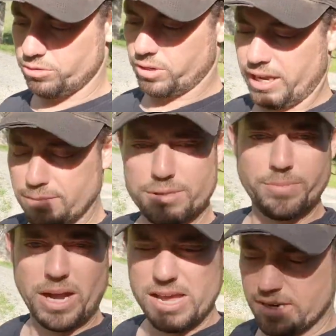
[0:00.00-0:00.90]
get to a camp
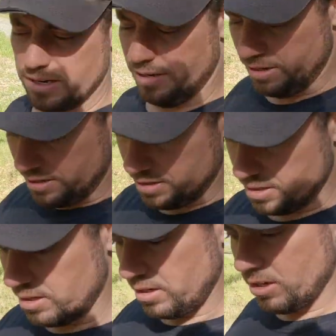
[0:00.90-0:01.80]
spot,
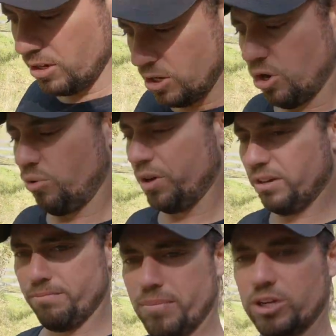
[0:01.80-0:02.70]
we
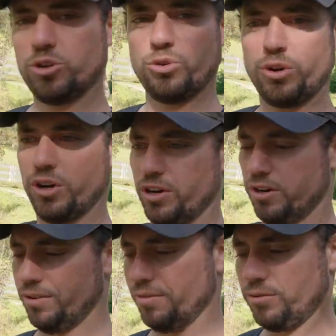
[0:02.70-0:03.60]
can measure
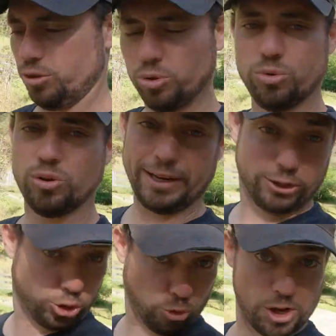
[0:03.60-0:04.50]
to
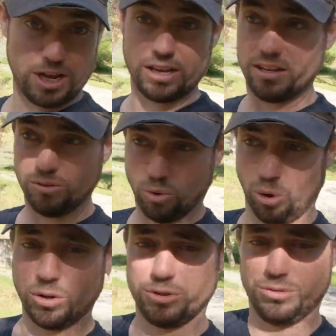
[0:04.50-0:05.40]
like a tree
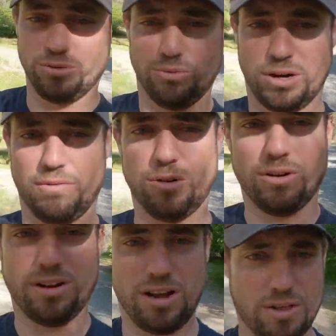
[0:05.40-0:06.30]
or to
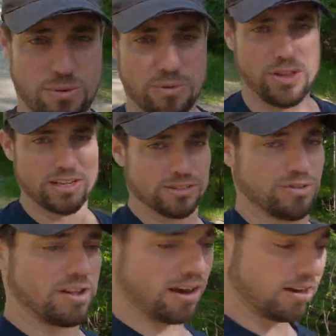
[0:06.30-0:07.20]
whatever other things
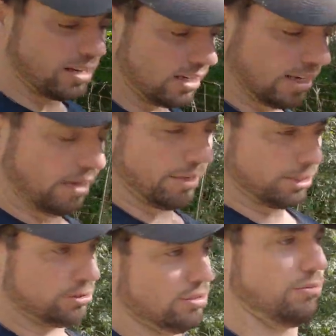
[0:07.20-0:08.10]
are there and
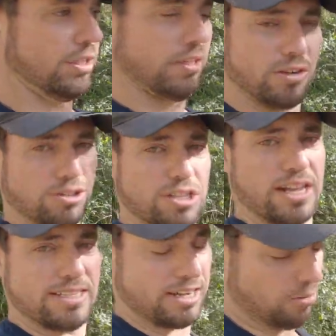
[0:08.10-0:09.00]
make sure that we can get our
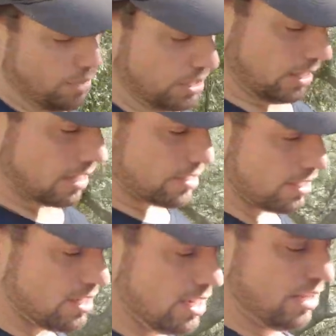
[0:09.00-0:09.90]
slides out,
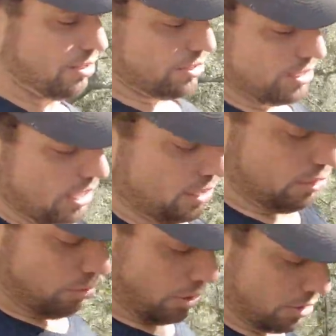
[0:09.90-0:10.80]
because there is
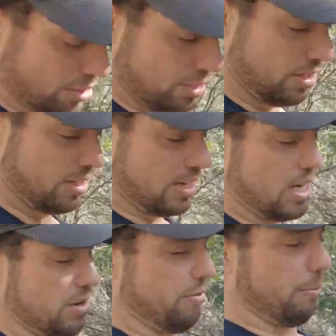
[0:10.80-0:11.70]
nothing worse
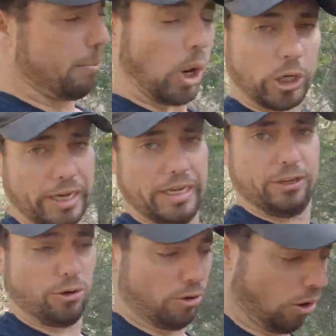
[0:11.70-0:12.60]
than
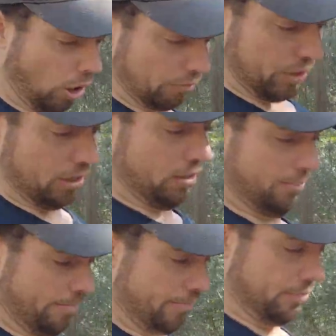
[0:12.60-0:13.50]
parking your RV,